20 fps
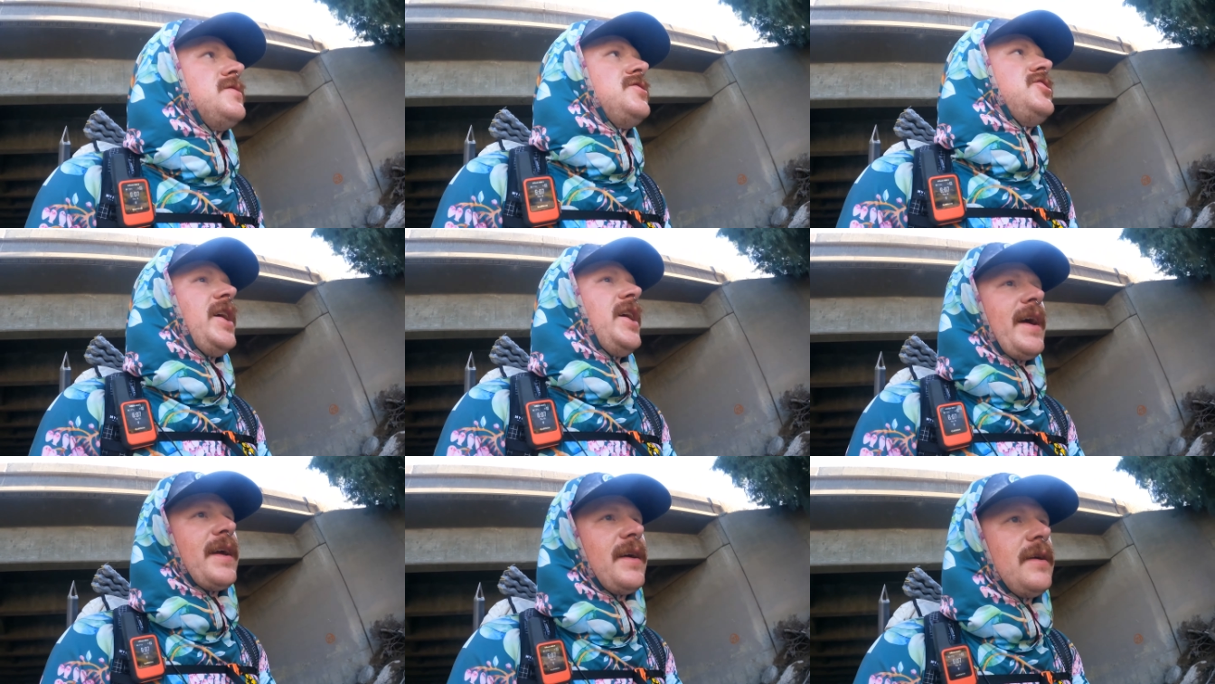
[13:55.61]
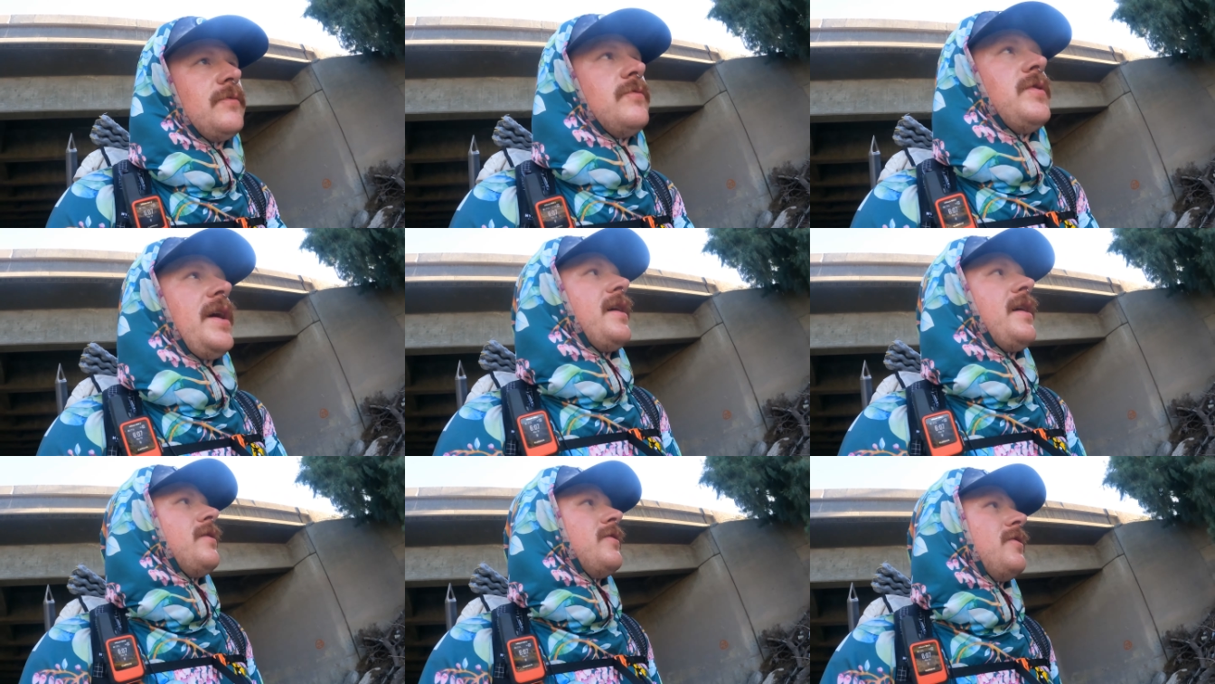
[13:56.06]
check it
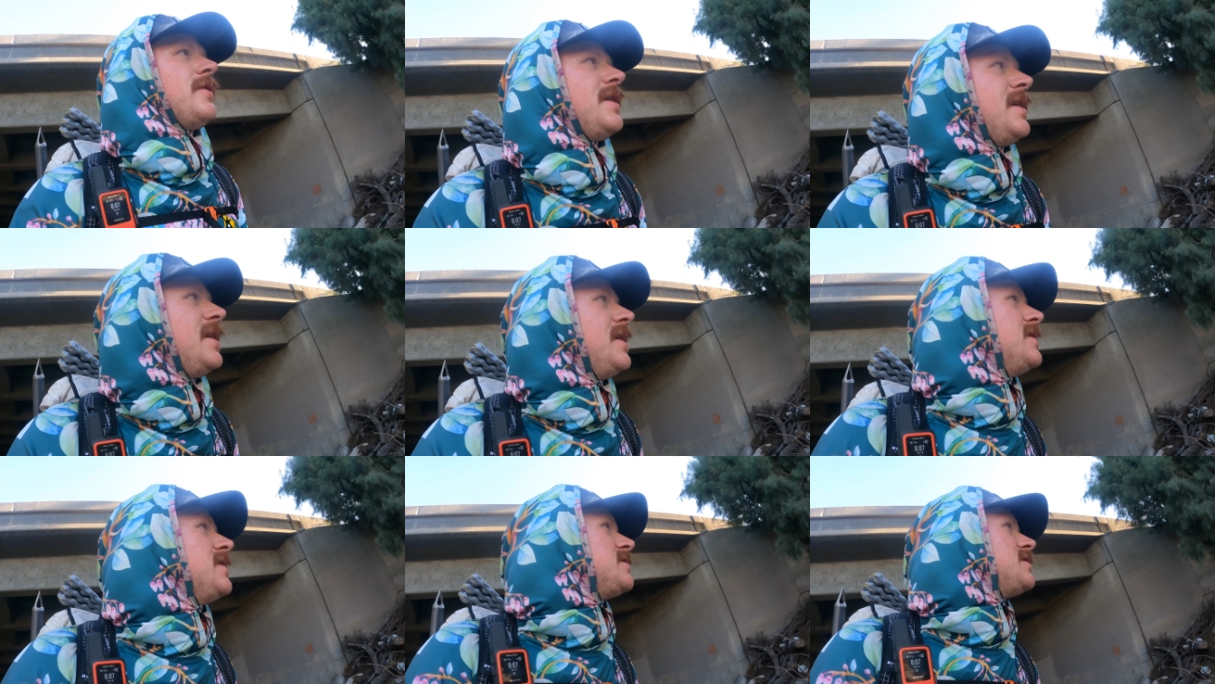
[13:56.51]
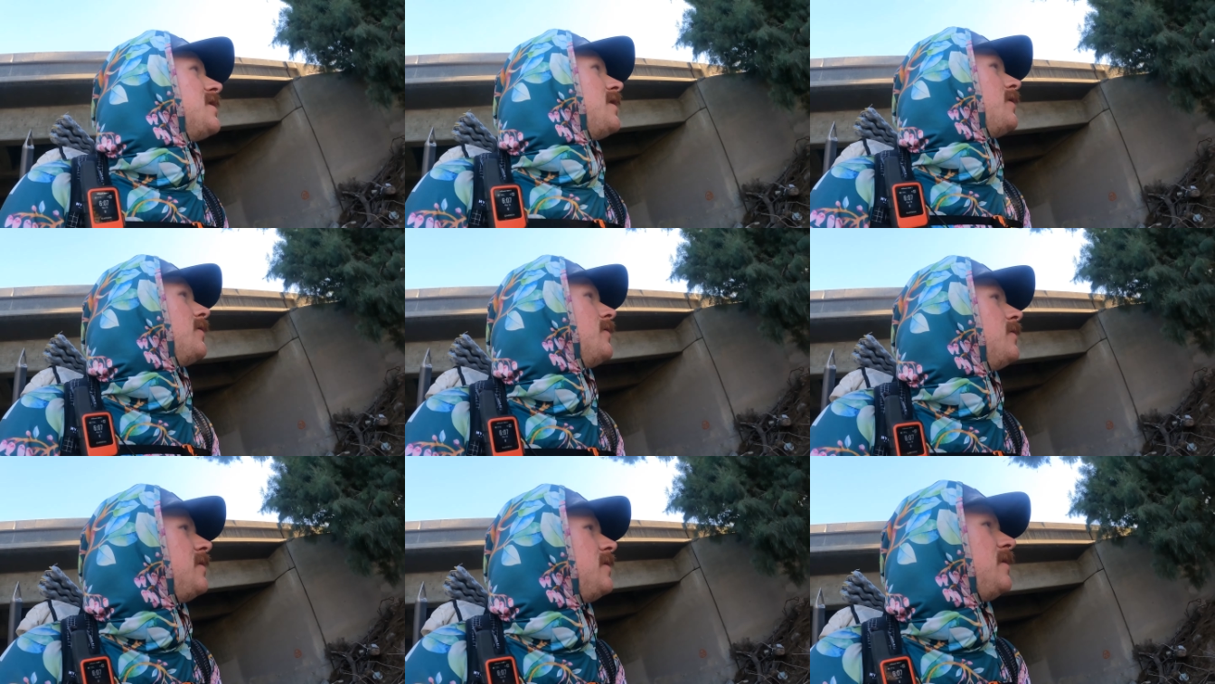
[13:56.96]
regularly,
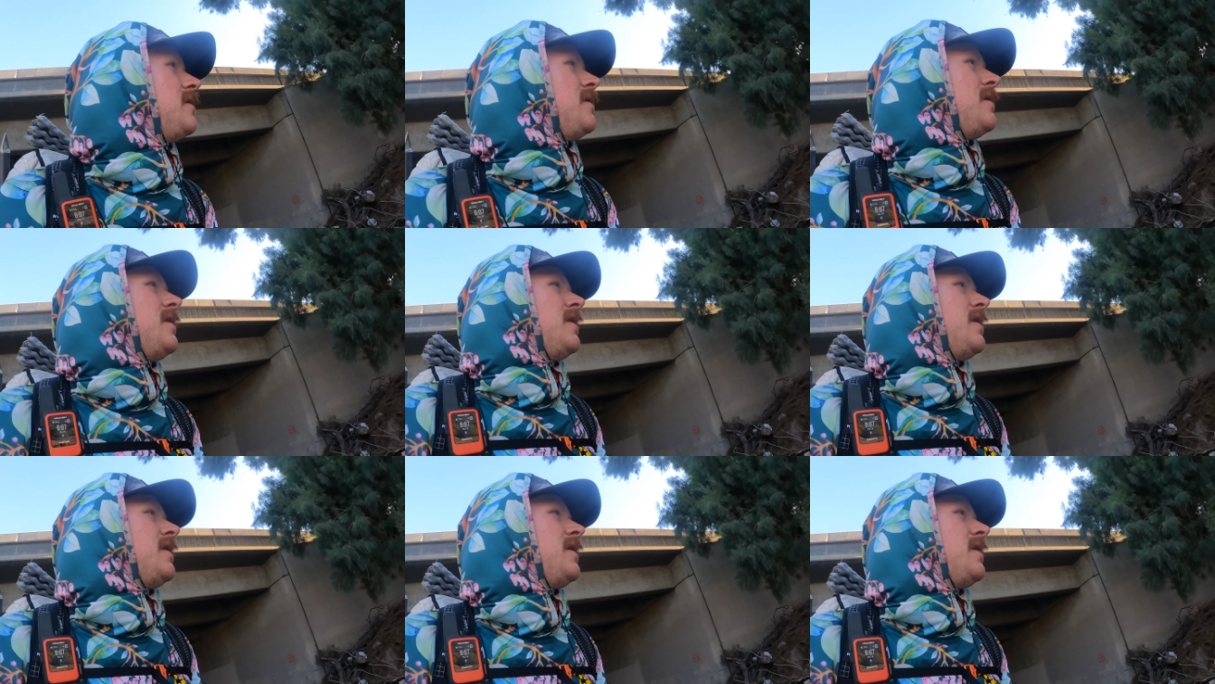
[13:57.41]
so